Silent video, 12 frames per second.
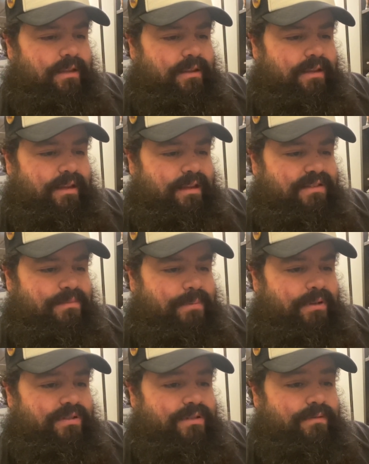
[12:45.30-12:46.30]

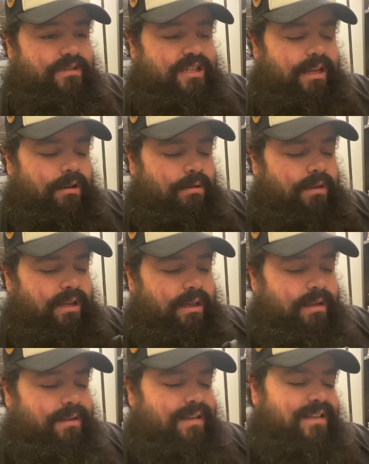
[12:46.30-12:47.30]
explosive gel
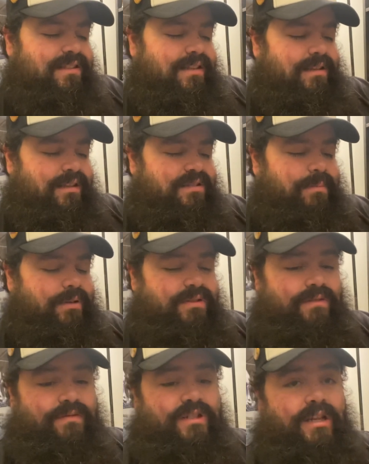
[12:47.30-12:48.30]
gun. That's the
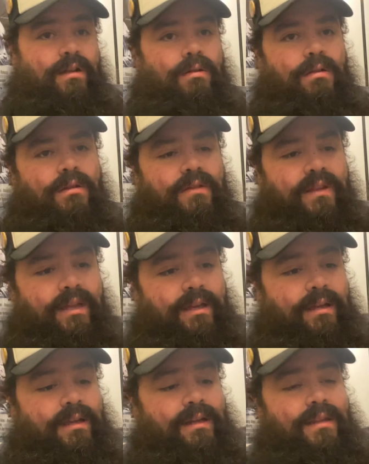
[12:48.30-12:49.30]
explosive gel thing
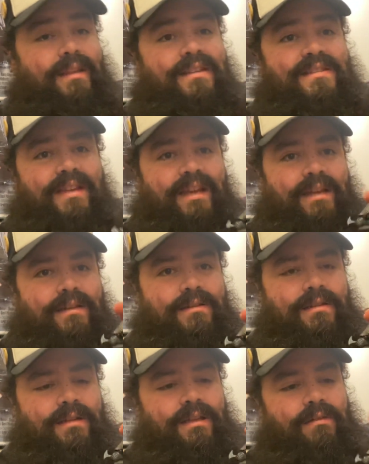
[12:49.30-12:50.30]
in this
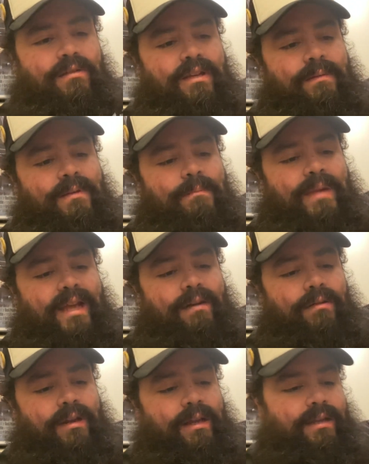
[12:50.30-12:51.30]
hand, and I'll keep the
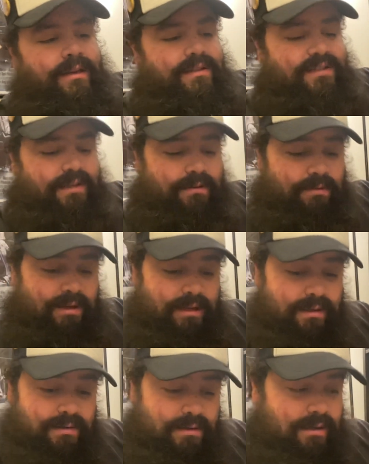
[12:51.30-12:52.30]
batarang in his other
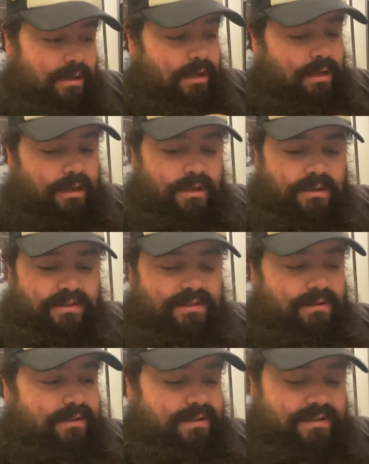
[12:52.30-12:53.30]
hand. So
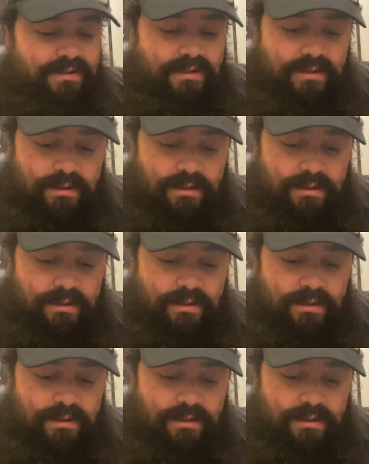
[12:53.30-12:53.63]
let's